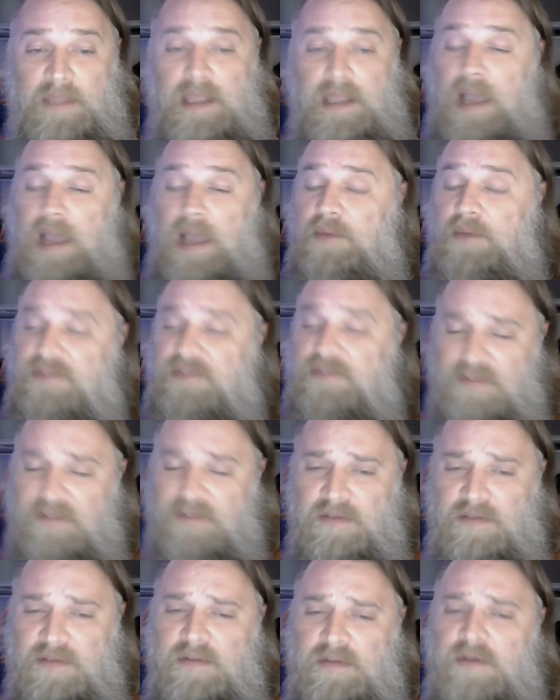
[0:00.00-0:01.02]
I was still
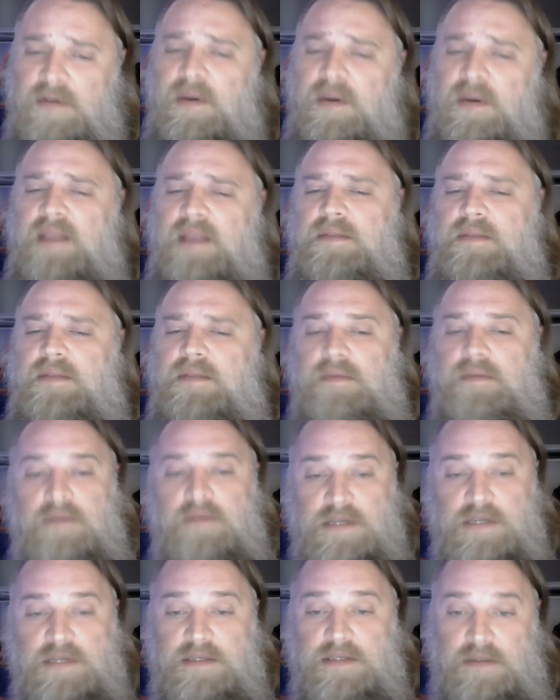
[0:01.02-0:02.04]
new and
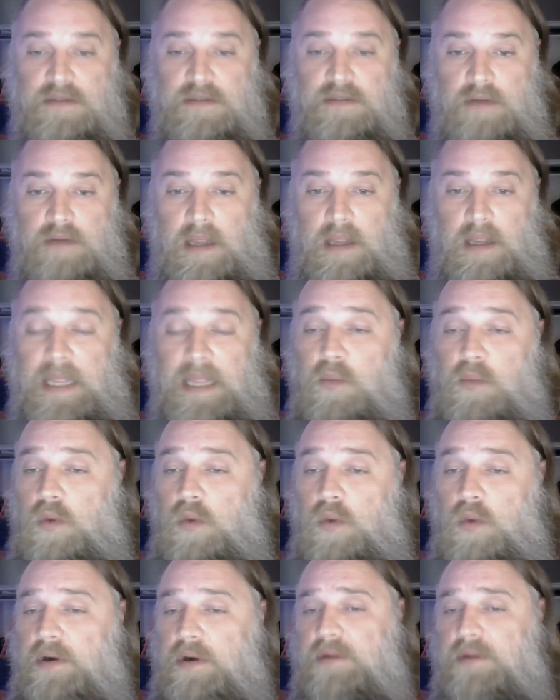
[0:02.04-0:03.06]
just it
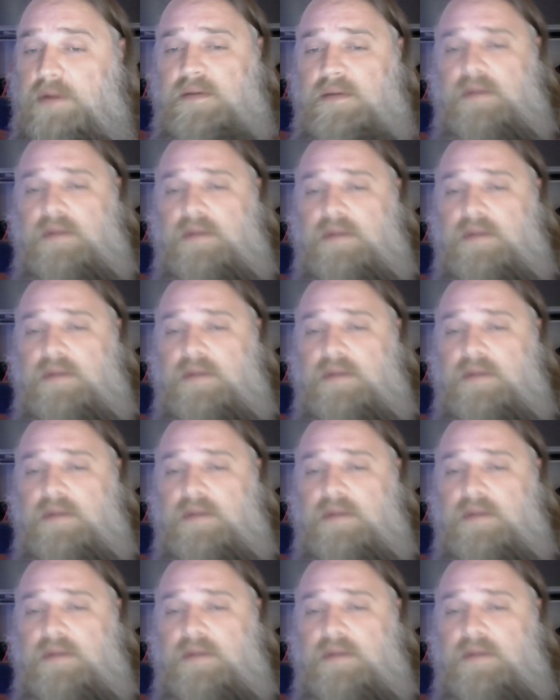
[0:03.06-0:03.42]
worked. You